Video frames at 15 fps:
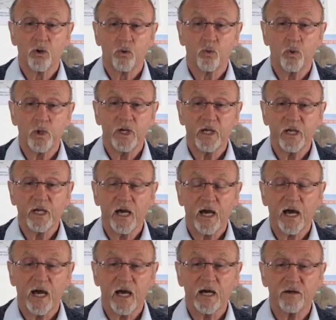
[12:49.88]
we
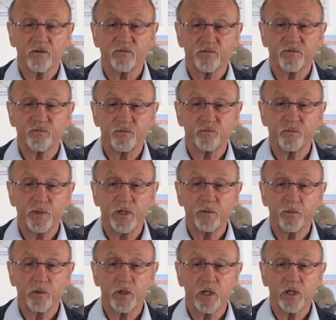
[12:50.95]
have
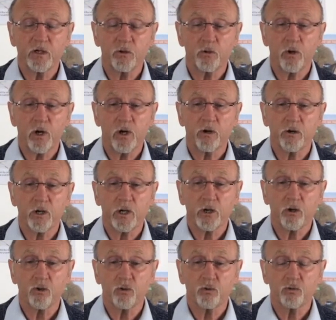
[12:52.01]
people inquiring
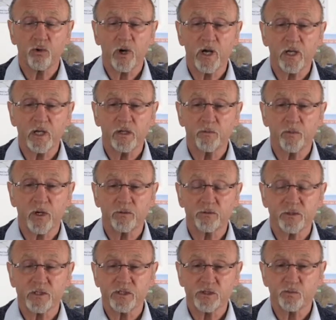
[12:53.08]
already about
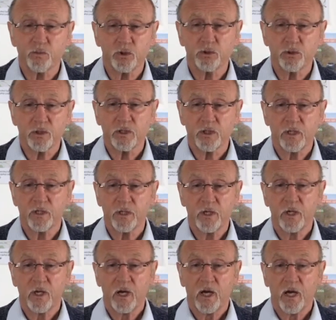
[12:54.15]
this book,
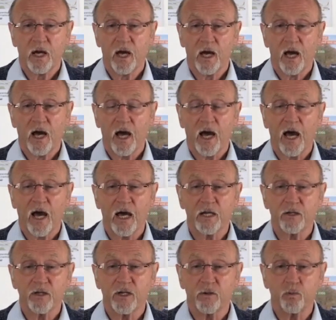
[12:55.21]

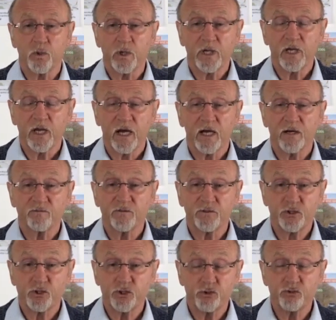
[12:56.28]
and we have
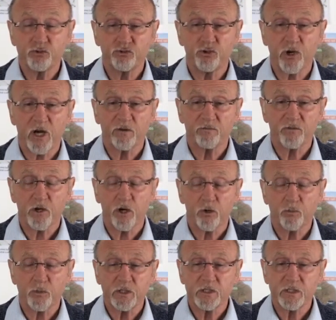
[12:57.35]
2 draft
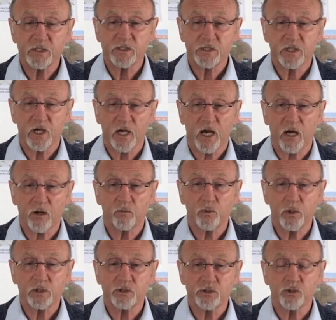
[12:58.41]
copies, and
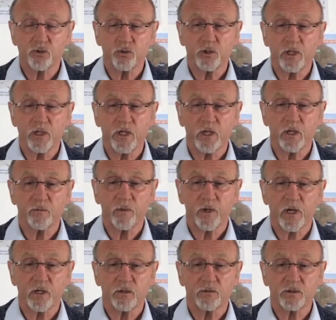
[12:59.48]
we're talking
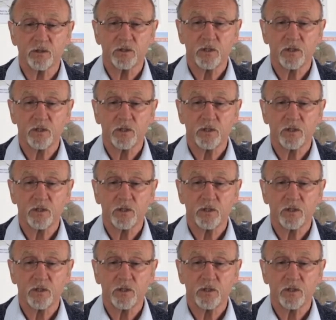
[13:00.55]
about